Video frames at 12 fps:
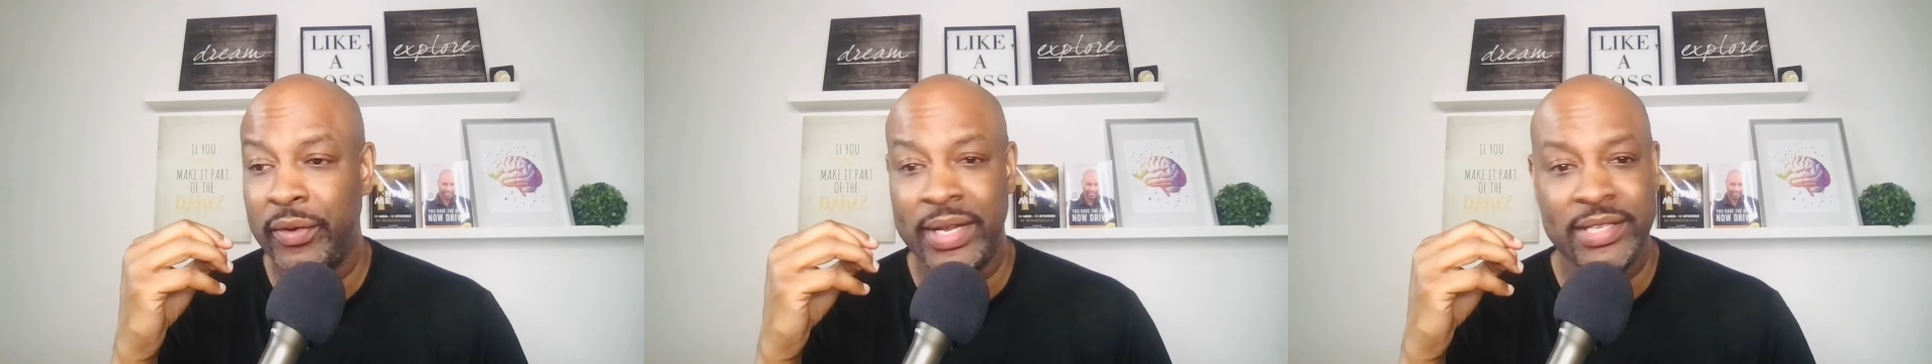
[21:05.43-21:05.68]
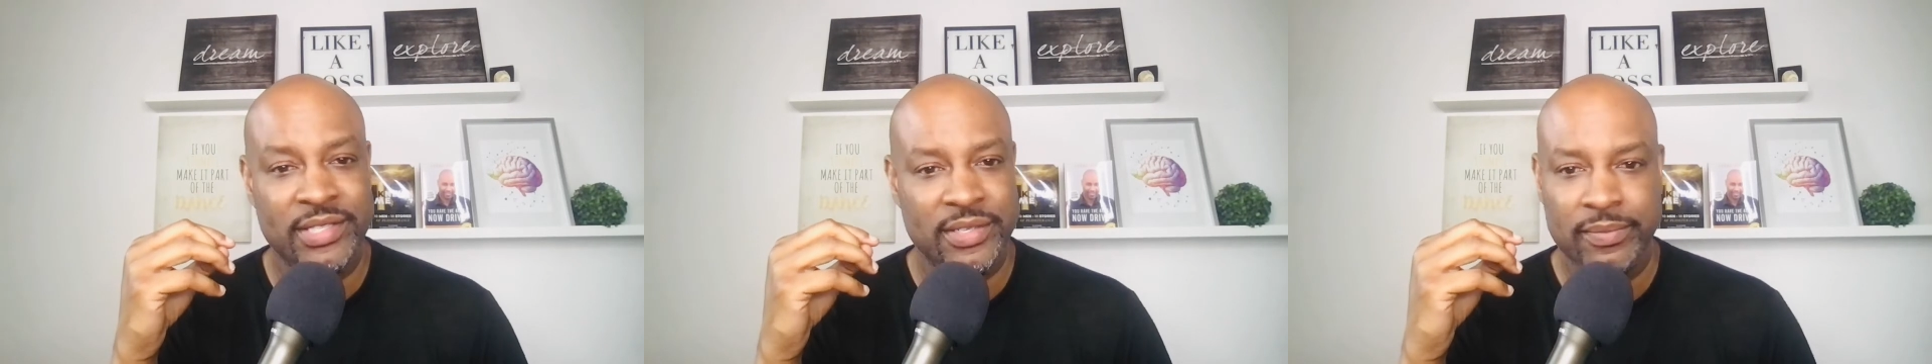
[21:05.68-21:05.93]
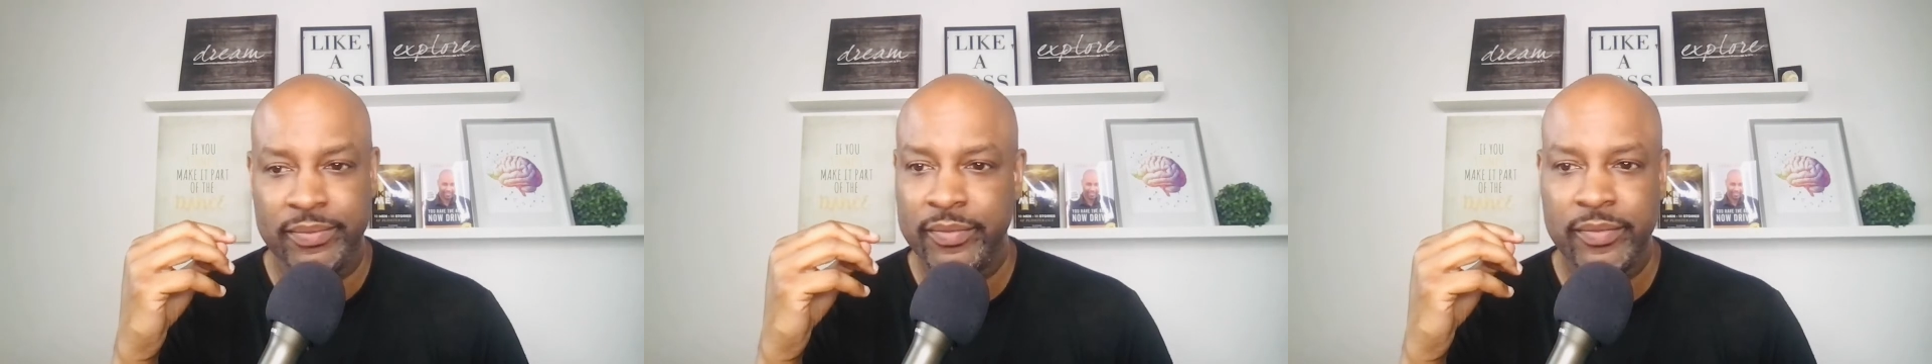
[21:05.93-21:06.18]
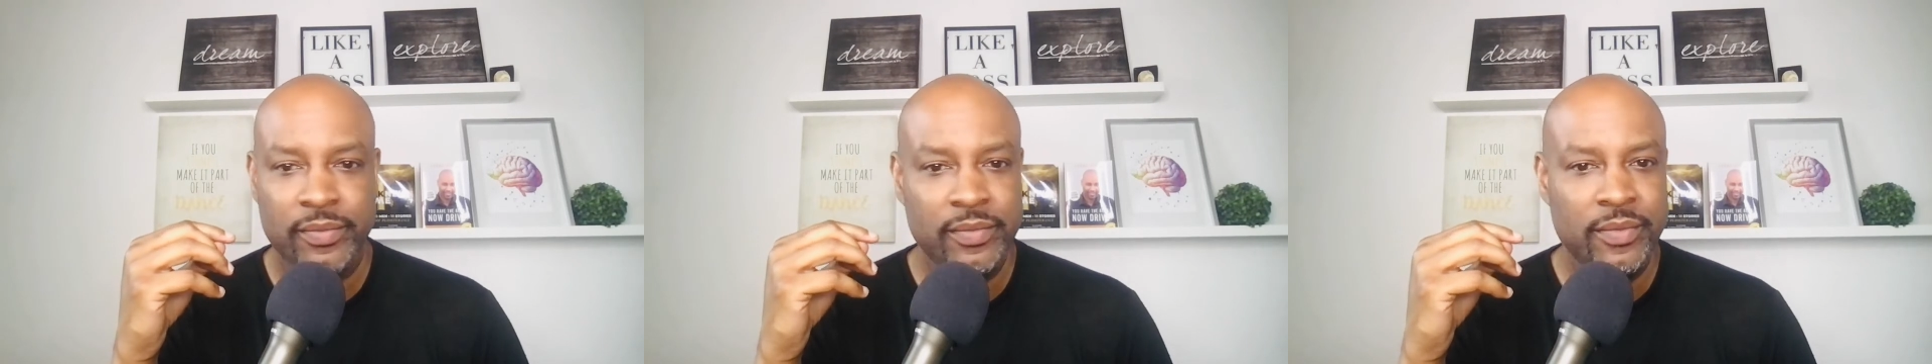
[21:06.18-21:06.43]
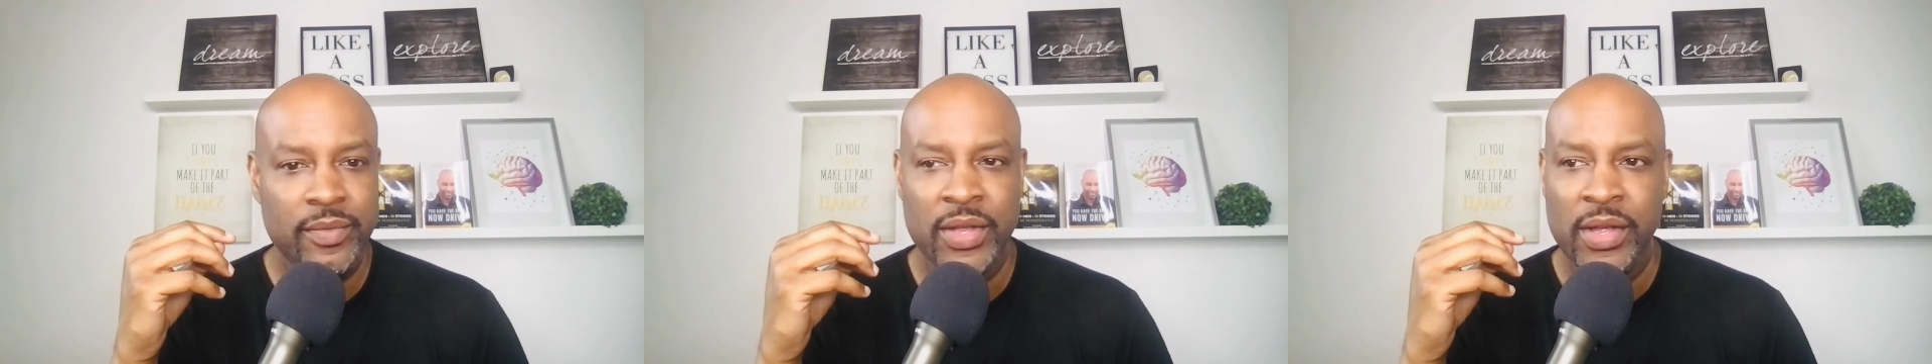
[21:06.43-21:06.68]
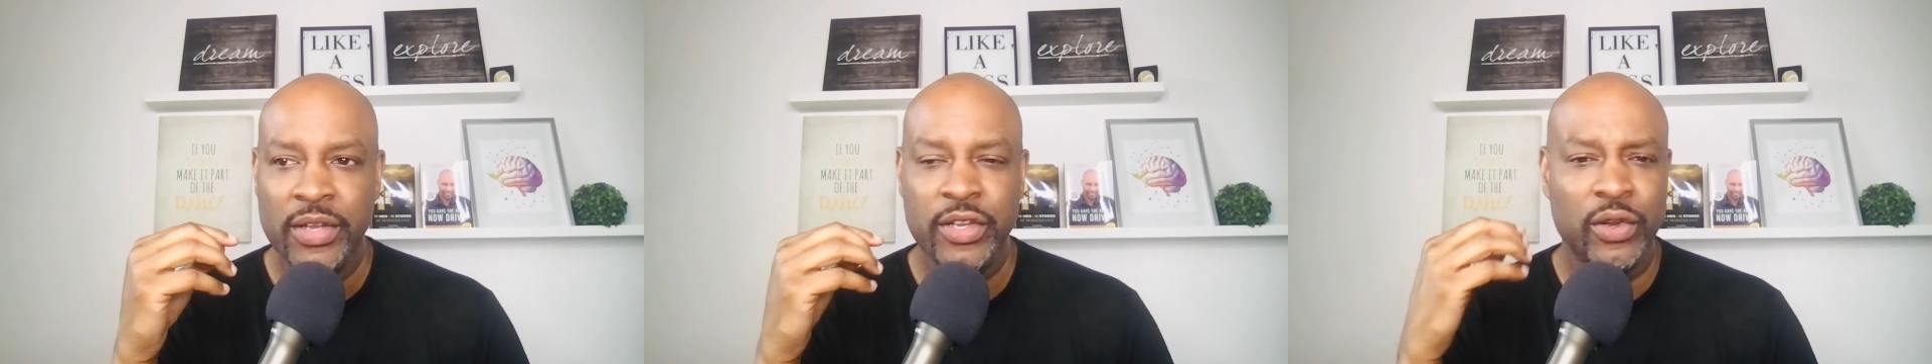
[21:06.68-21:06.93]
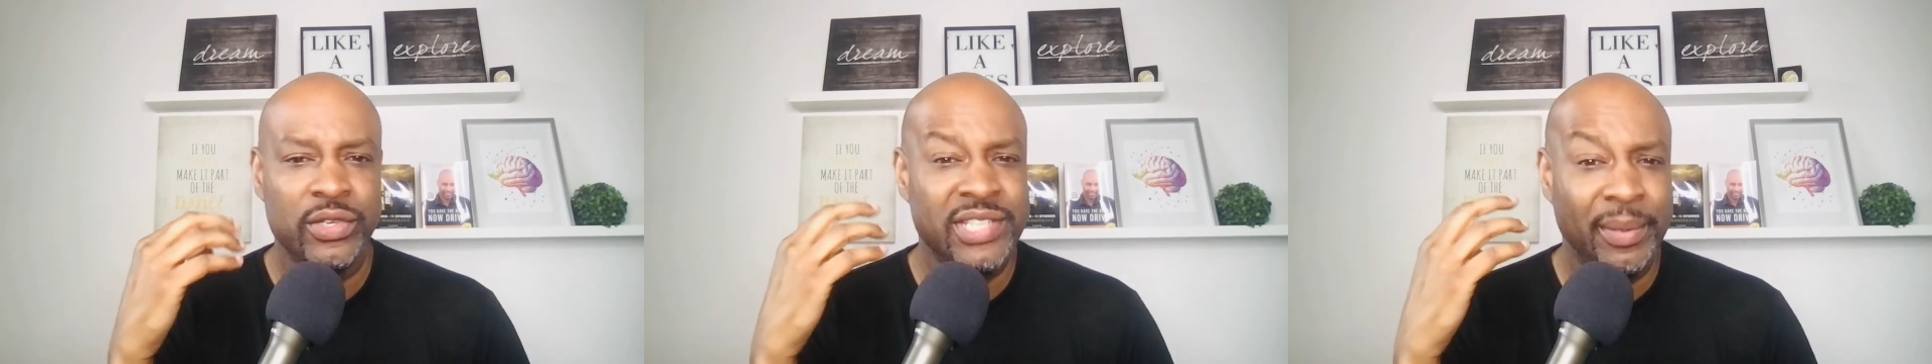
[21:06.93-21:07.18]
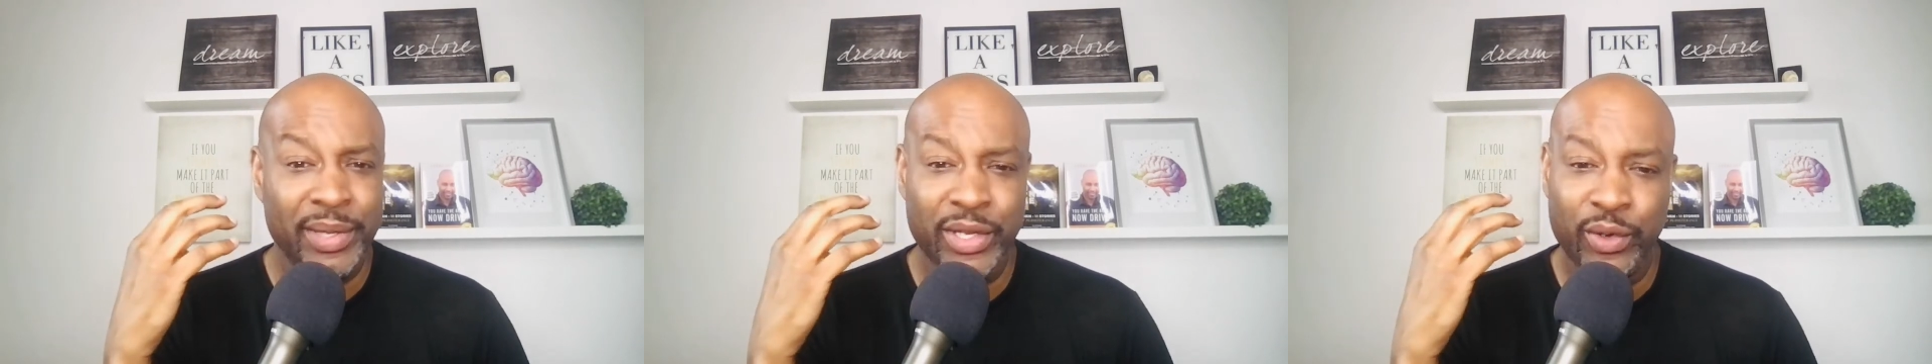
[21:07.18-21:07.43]
it's you know,
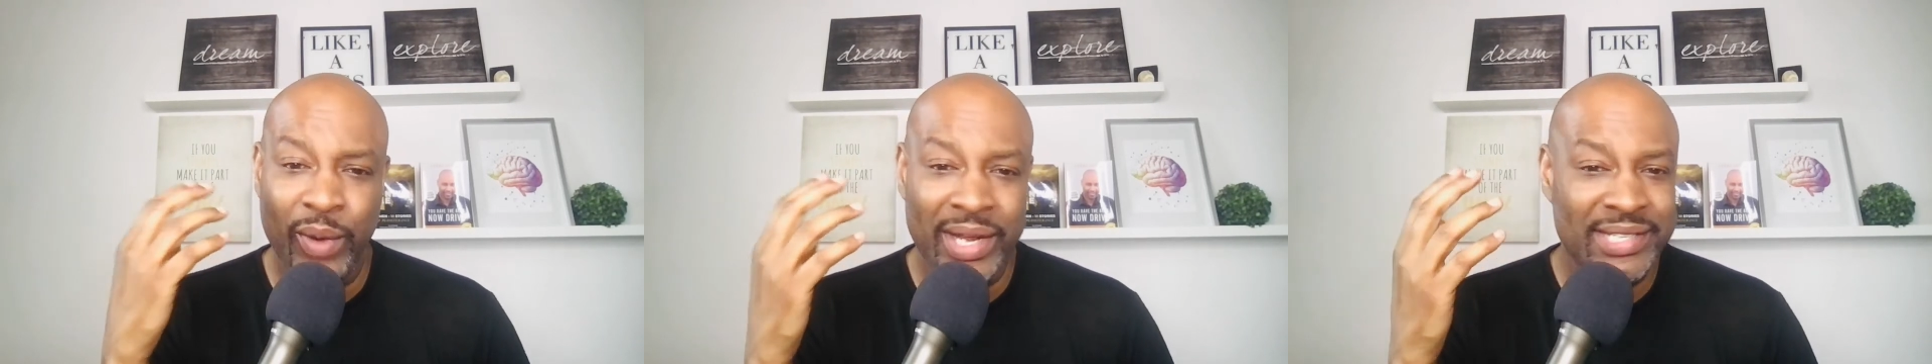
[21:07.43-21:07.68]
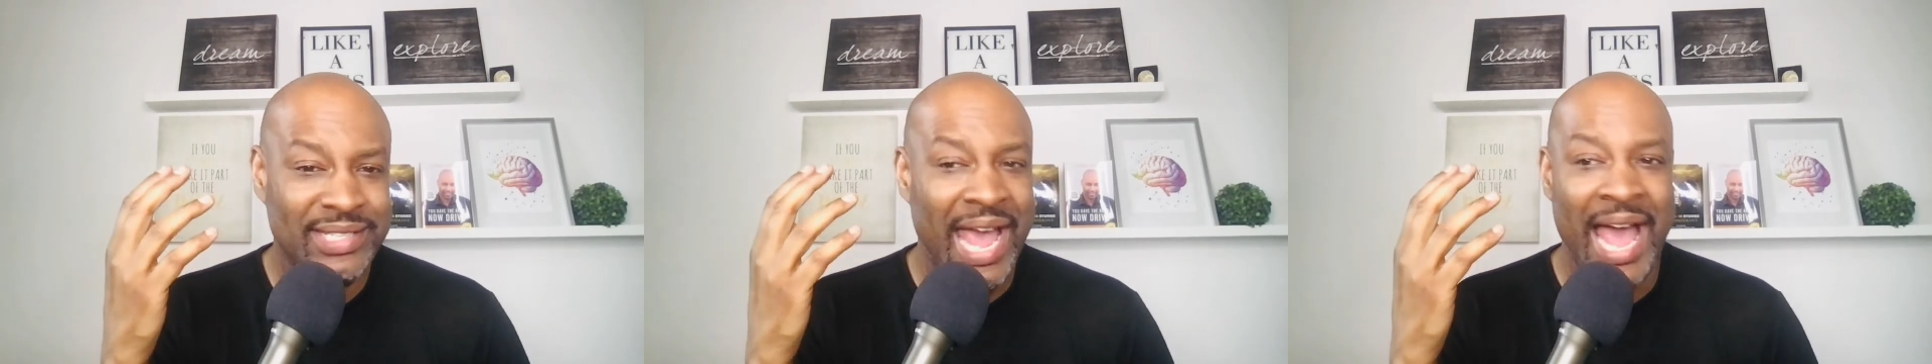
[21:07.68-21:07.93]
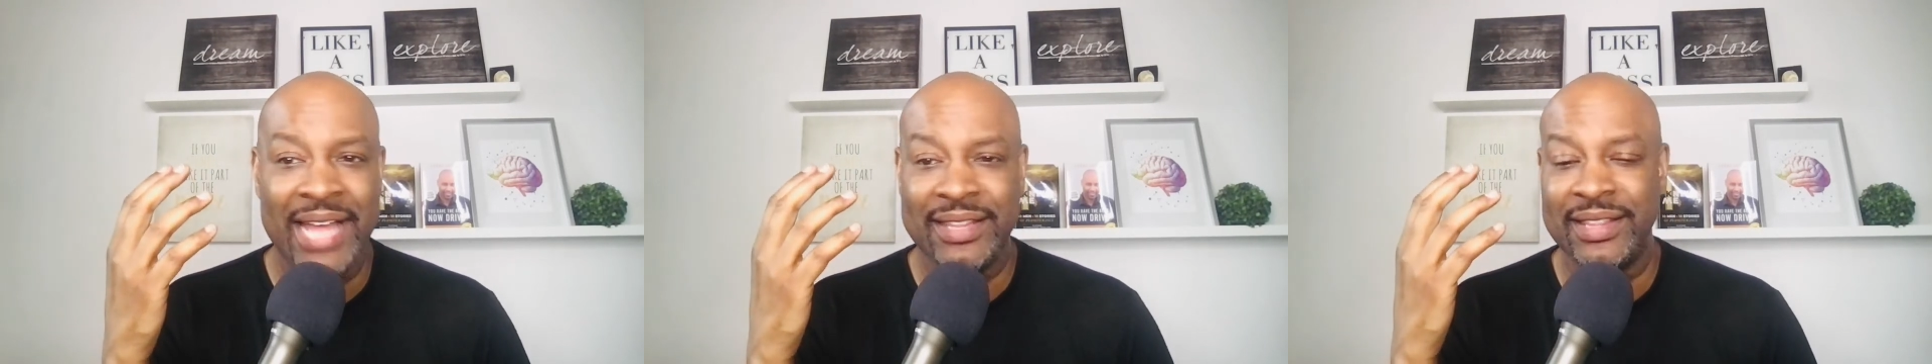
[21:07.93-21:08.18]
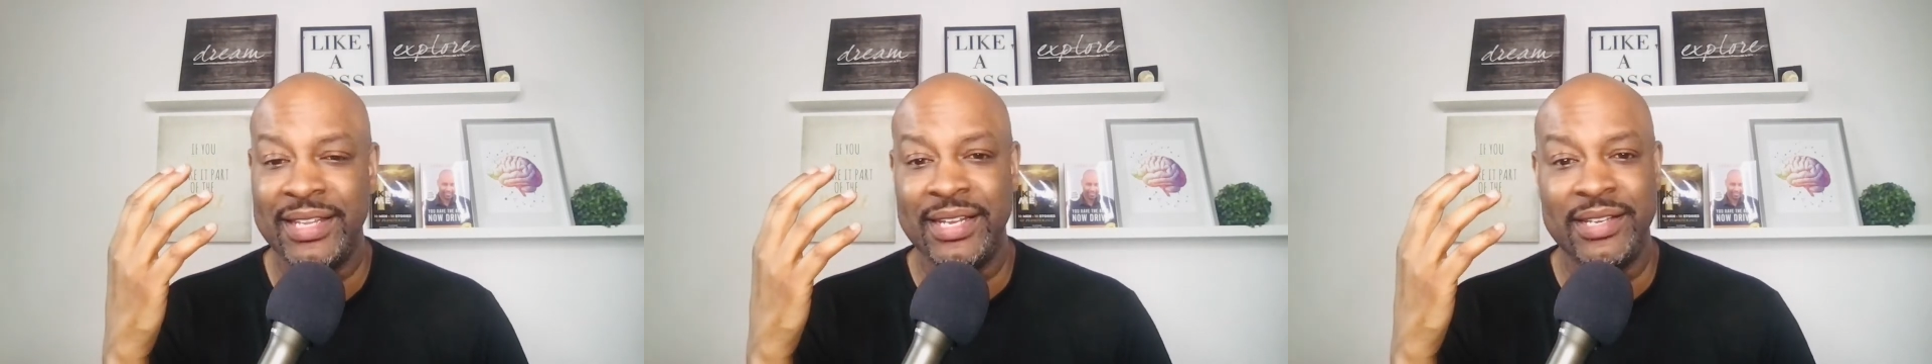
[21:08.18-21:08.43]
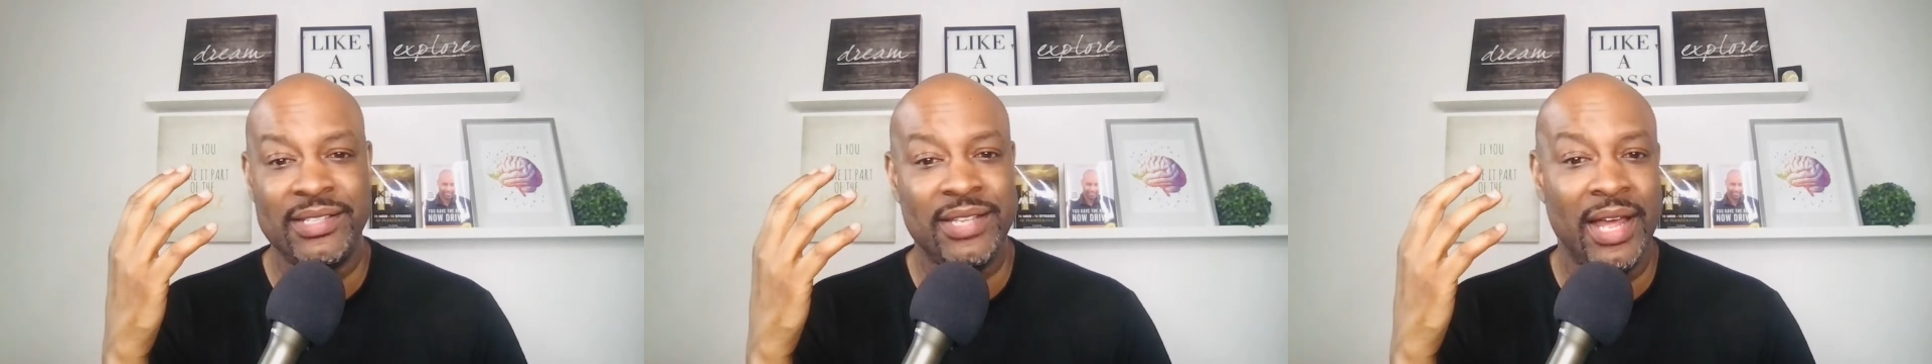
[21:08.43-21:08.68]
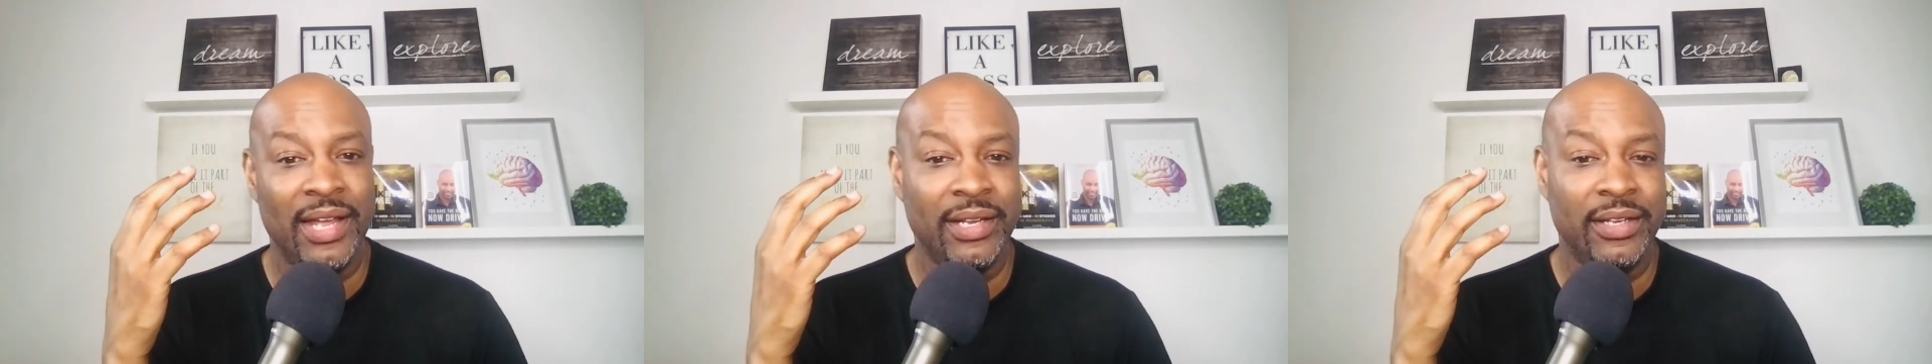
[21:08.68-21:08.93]
some of the greatest athletes like,